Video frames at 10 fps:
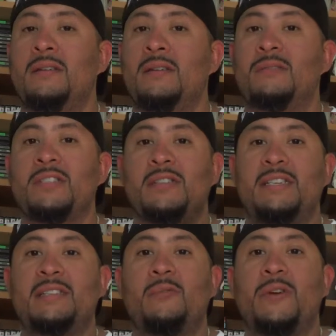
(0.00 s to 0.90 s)

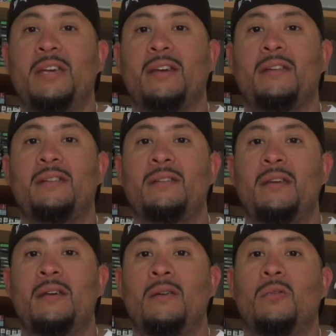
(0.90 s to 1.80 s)
decent weekend
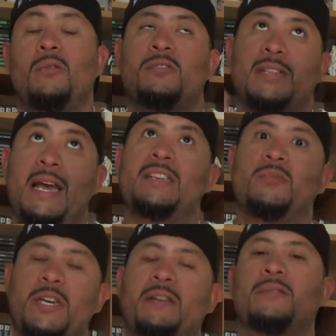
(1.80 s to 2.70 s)
or /
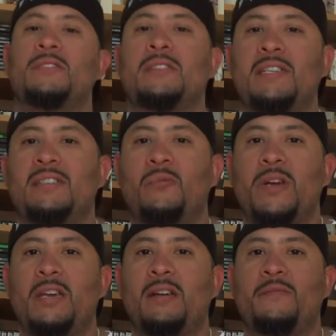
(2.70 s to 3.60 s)
week. It was a decent
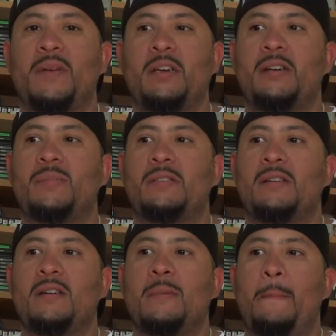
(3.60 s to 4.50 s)
week of pickups.
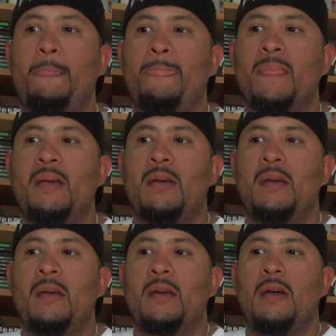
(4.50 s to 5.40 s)

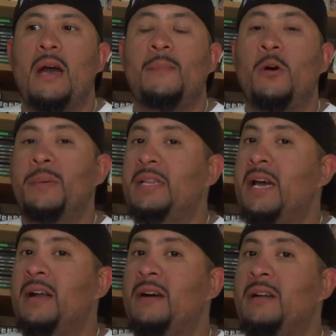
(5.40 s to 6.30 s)
I'm hoping
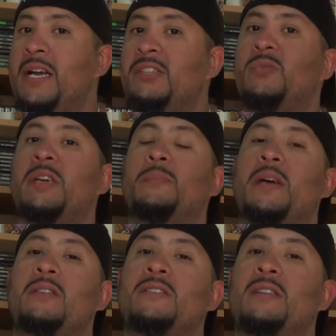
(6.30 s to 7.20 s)
that next week
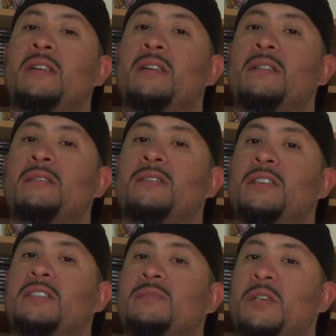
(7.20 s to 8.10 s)
bears
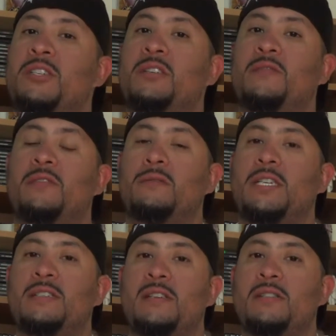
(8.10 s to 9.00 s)
just as much good fruit
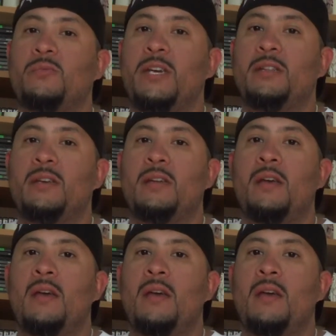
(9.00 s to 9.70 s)
as this week did.